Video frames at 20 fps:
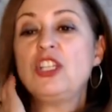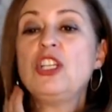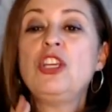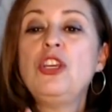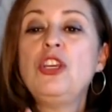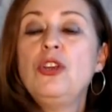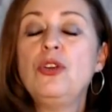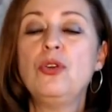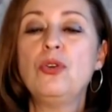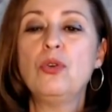
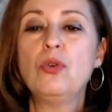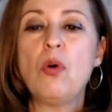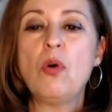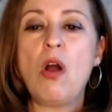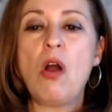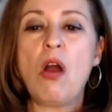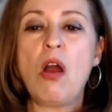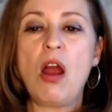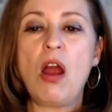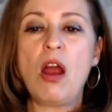You
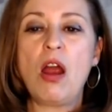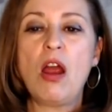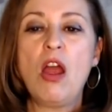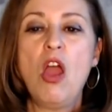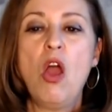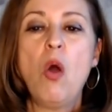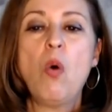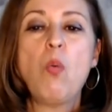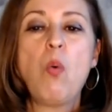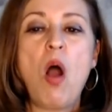are
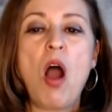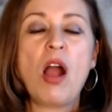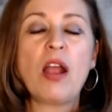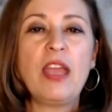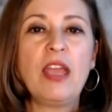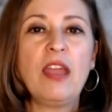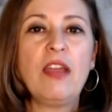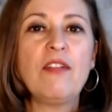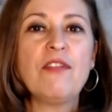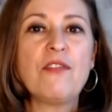
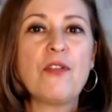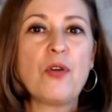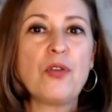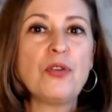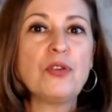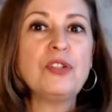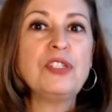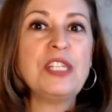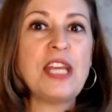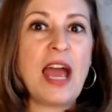walking
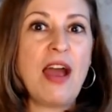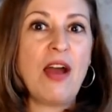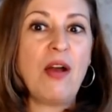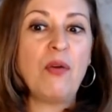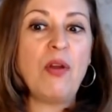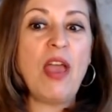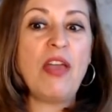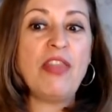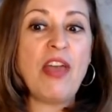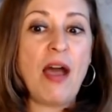further
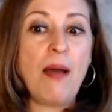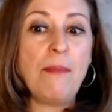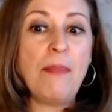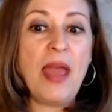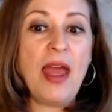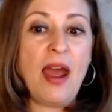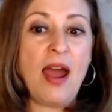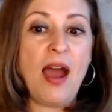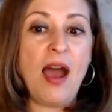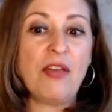down that
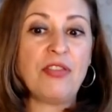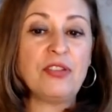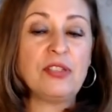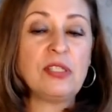path.